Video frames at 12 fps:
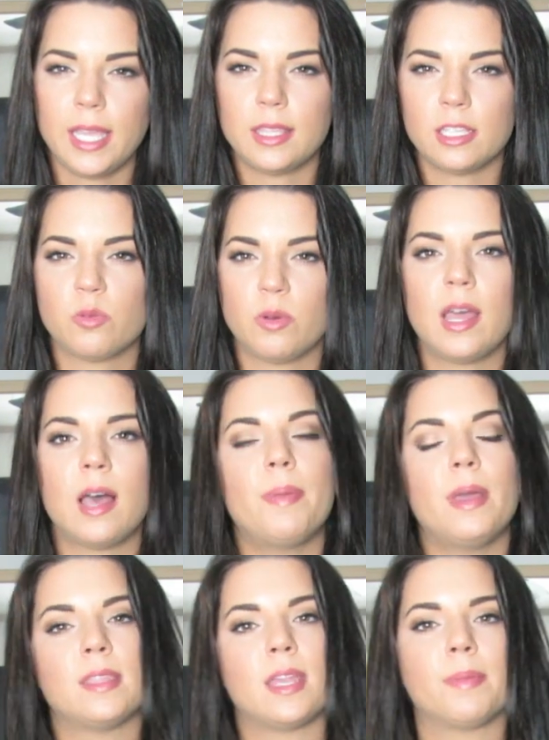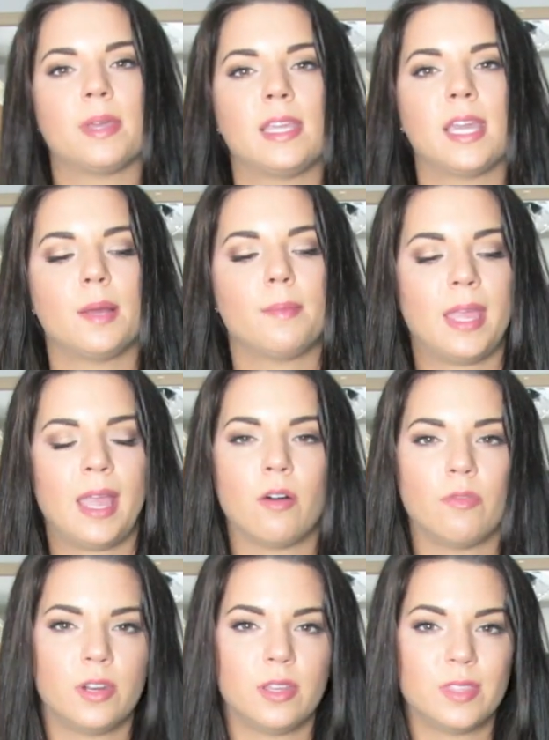get this one up, and then I'm gonna get up my
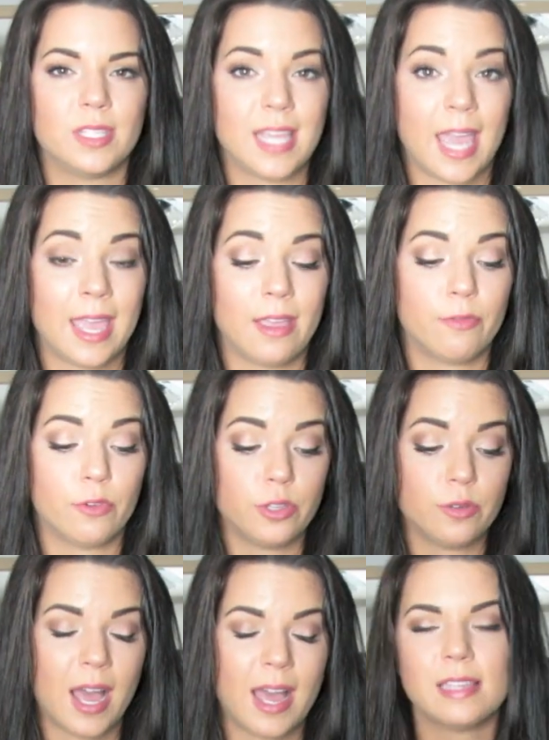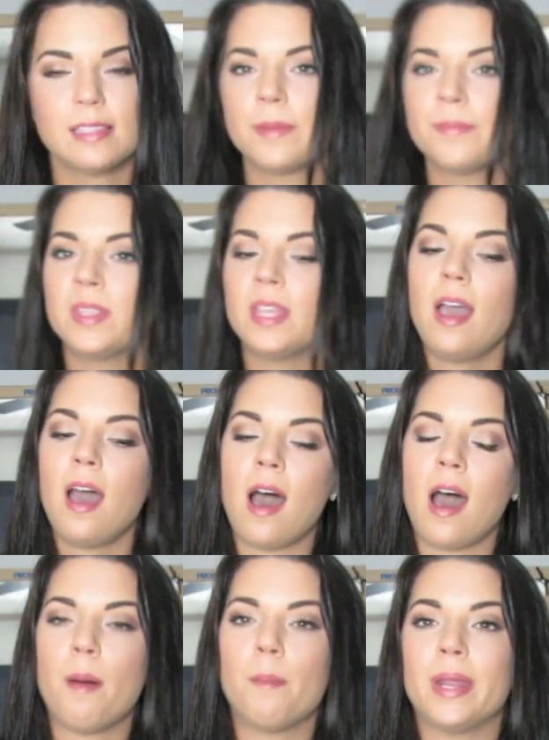outfit of the day for you guys.
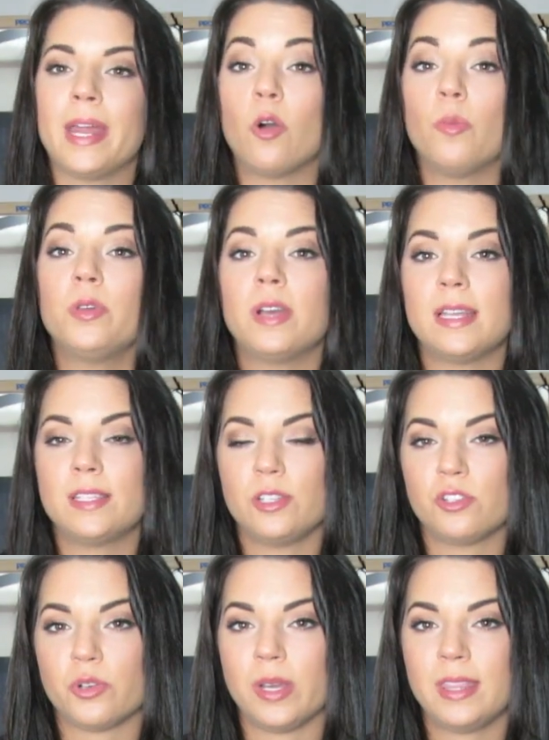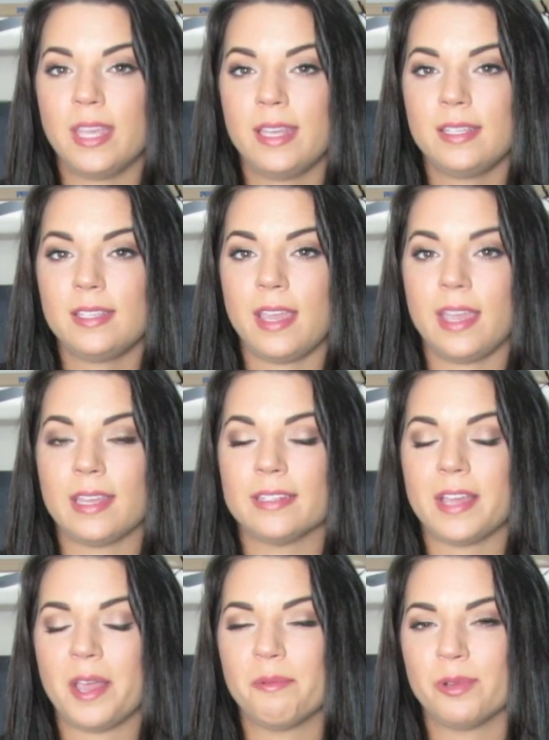But I hope you guys enjoyed this, and
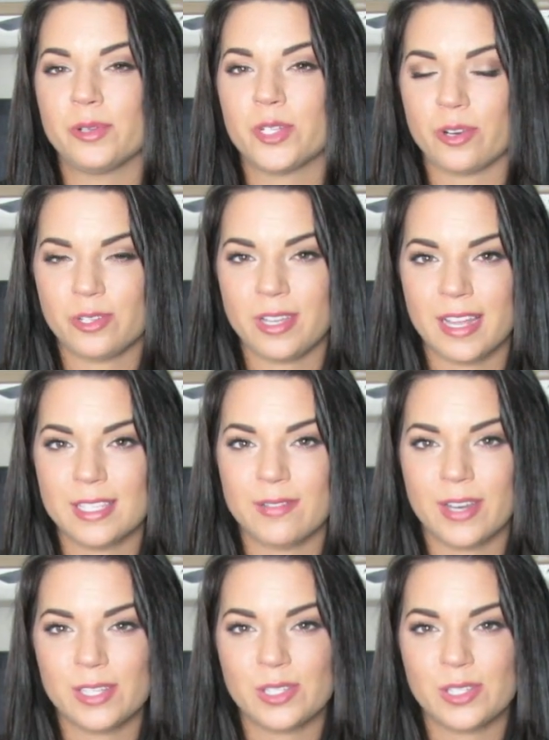I will talk to you guys very